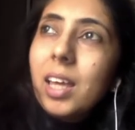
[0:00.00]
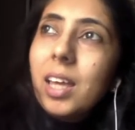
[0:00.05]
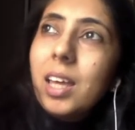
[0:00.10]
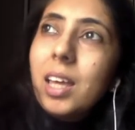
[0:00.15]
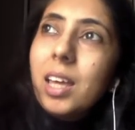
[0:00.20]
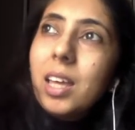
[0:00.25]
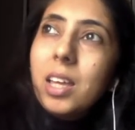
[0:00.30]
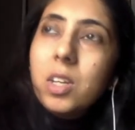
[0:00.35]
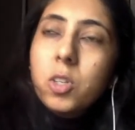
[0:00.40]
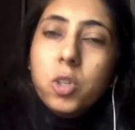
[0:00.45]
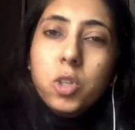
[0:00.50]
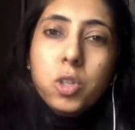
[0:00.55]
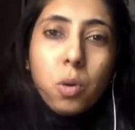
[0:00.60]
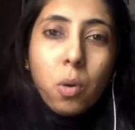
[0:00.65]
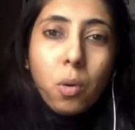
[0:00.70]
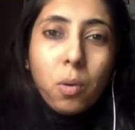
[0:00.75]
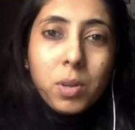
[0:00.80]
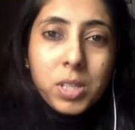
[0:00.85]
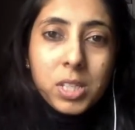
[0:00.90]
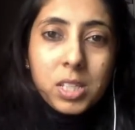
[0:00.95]
it
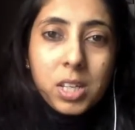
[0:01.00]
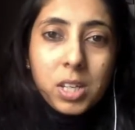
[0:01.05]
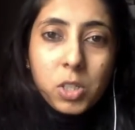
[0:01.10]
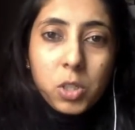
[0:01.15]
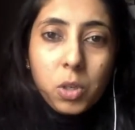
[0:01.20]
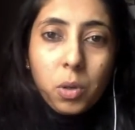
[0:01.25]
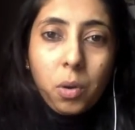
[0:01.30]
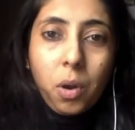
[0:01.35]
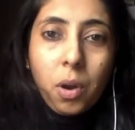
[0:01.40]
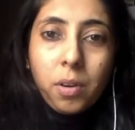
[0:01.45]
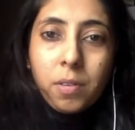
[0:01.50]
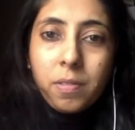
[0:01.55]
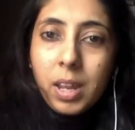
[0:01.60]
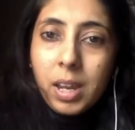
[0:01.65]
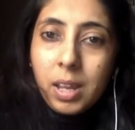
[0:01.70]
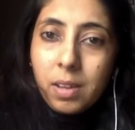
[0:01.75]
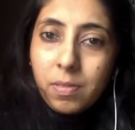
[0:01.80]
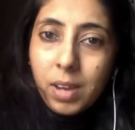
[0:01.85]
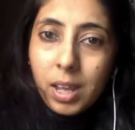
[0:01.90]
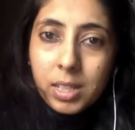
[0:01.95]
shows that you're not
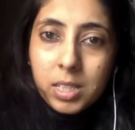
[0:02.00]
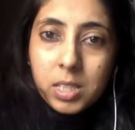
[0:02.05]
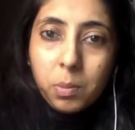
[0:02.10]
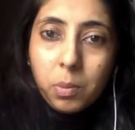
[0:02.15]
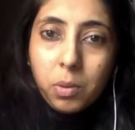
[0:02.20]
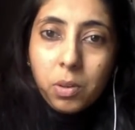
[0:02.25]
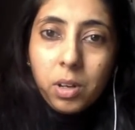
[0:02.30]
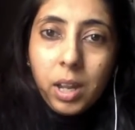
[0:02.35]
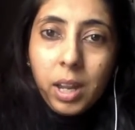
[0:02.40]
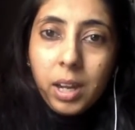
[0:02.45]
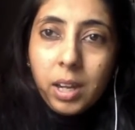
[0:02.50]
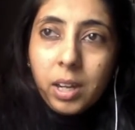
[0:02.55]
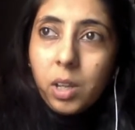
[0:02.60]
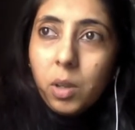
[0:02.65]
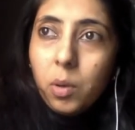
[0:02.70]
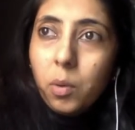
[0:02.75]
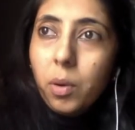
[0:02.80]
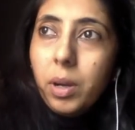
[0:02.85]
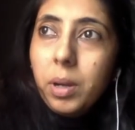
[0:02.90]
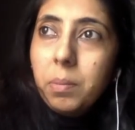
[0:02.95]
very flexible, and,
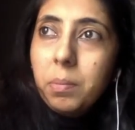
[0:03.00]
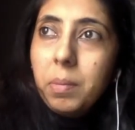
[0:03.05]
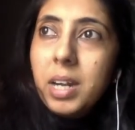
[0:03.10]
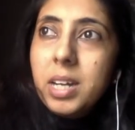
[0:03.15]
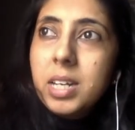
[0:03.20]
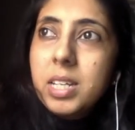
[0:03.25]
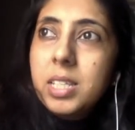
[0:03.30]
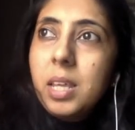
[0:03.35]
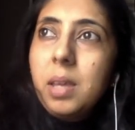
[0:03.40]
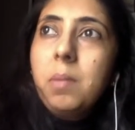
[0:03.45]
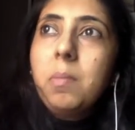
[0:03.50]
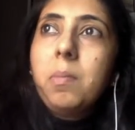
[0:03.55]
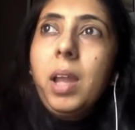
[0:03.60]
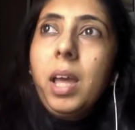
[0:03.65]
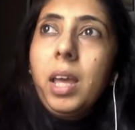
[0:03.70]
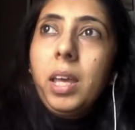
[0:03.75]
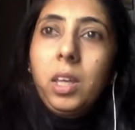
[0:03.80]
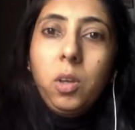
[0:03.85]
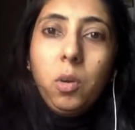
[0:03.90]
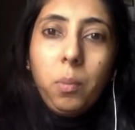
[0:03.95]
you know, it might seem
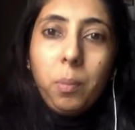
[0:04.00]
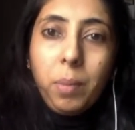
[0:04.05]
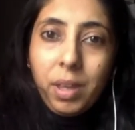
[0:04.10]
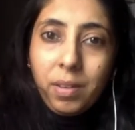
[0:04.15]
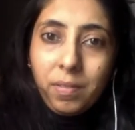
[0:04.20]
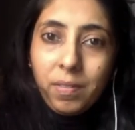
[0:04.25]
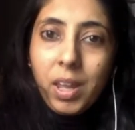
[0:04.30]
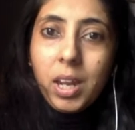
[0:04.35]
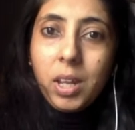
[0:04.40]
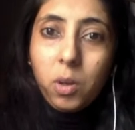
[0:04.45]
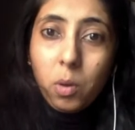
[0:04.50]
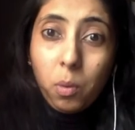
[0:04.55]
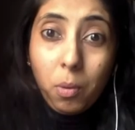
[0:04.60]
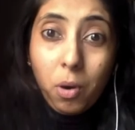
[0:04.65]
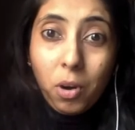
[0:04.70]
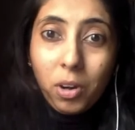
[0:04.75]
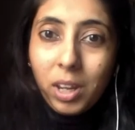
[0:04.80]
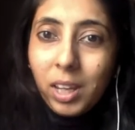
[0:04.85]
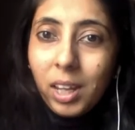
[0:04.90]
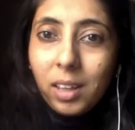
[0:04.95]
like you're being very
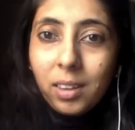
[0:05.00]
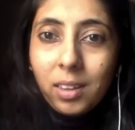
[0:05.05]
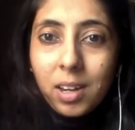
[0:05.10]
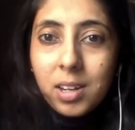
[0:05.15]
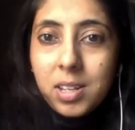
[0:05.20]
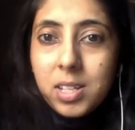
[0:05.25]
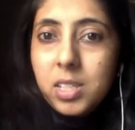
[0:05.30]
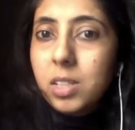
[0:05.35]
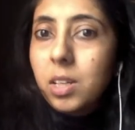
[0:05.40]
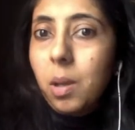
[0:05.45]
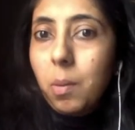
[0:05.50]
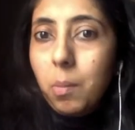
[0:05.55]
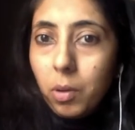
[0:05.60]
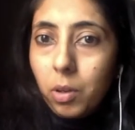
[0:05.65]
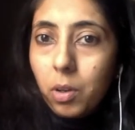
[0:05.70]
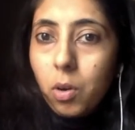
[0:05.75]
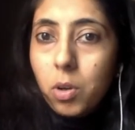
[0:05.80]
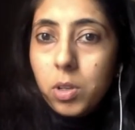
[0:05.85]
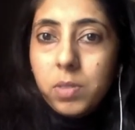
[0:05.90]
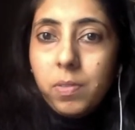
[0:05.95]
robotic, and that doesn't come
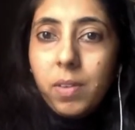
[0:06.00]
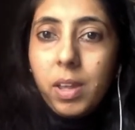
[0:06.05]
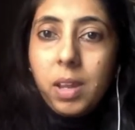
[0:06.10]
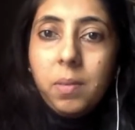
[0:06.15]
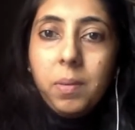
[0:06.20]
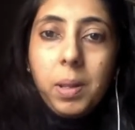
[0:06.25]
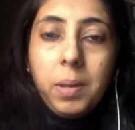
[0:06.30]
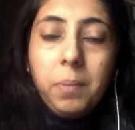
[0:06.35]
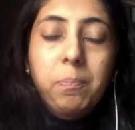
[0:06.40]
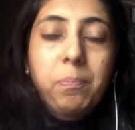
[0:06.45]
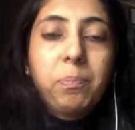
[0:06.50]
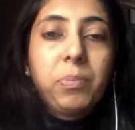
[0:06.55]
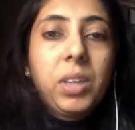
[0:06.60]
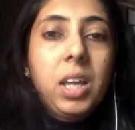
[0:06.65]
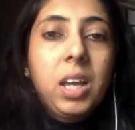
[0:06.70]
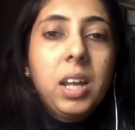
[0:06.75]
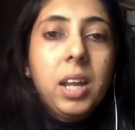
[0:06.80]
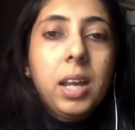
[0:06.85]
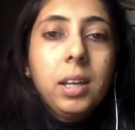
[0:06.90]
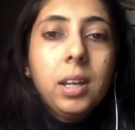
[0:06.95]
across very well,
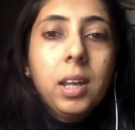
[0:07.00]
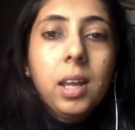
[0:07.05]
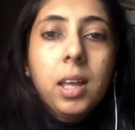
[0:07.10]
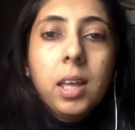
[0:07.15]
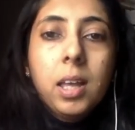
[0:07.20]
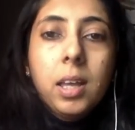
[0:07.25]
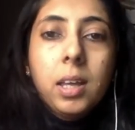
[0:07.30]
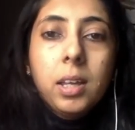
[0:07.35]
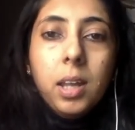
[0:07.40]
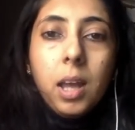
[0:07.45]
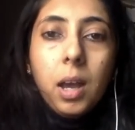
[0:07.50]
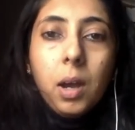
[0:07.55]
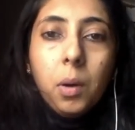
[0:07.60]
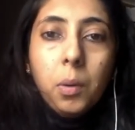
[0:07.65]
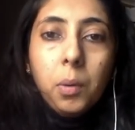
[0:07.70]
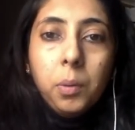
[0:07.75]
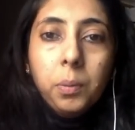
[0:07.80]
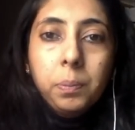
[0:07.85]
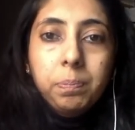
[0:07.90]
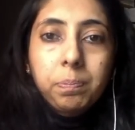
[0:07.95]
right?
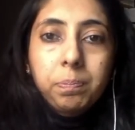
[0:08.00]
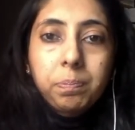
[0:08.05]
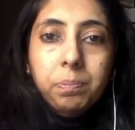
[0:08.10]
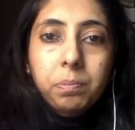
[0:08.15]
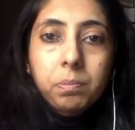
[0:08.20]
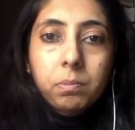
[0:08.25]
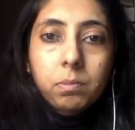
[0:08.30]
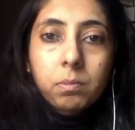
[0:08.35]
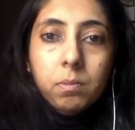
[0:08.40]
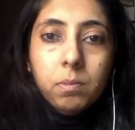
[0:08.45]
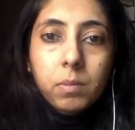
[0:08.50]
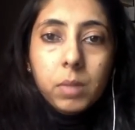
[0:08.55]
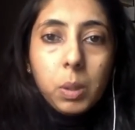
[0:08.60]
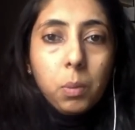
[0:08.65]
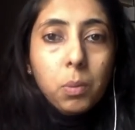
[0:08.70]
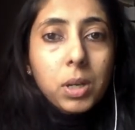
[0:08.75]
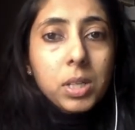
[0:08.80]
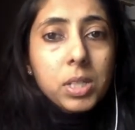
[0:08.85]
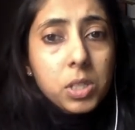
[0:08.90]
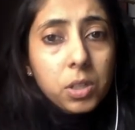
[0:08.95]
Now,
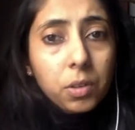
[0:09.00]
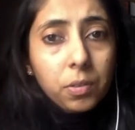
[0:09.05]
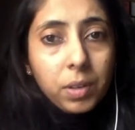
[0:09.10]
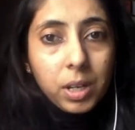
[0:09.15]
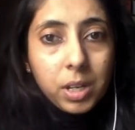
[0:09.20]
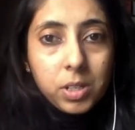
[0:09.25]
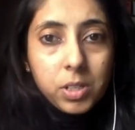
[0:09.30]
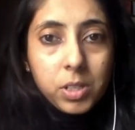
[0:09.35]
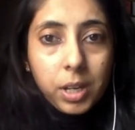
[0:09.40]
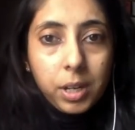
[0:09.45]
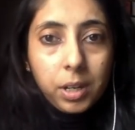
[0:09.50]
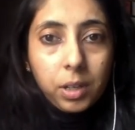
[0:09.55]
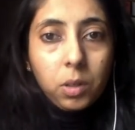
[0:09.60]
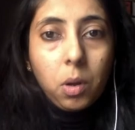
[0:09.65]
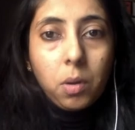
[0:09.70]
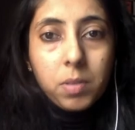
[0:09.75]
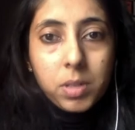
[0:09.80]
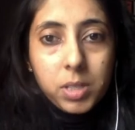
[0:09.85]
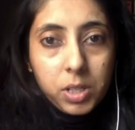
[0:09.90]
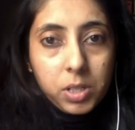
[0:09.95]
once you've initiated
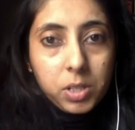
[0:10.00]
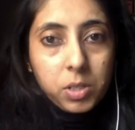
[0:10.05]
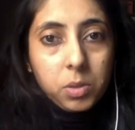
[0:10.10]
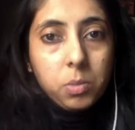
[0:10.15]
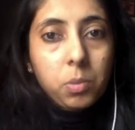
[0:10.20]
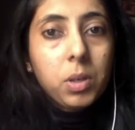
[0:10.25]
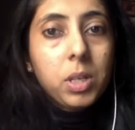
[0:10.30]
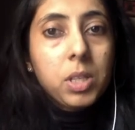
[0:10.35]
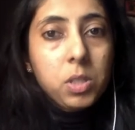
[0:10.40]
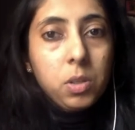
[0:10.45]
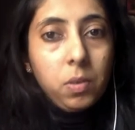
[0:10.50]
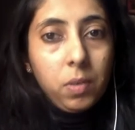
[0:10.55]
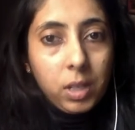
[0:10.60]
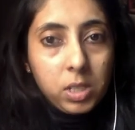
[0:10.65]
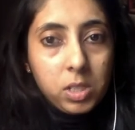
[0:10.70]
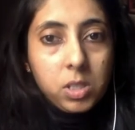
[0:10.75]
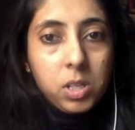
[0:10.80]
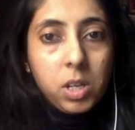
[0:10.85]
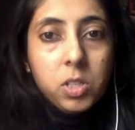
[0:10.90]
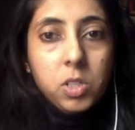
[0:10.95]
conversations, once you've
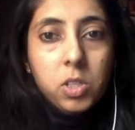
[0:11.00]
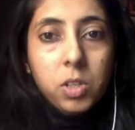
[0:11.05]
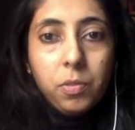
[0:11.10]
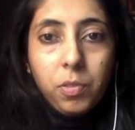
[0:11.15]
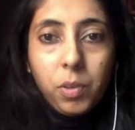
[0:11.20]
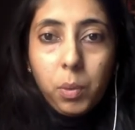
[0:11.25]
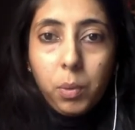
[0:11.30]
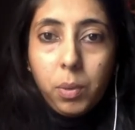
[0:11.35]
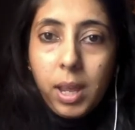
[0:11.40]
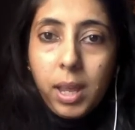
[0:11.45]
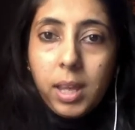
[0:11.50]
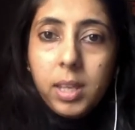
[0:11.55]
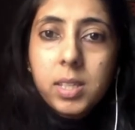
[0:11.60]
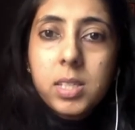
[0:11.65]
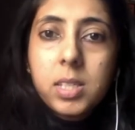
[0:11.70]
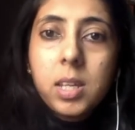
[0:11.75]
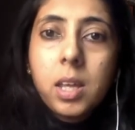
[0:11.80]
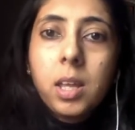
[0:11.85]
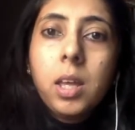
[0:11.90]
exchanged a few texts,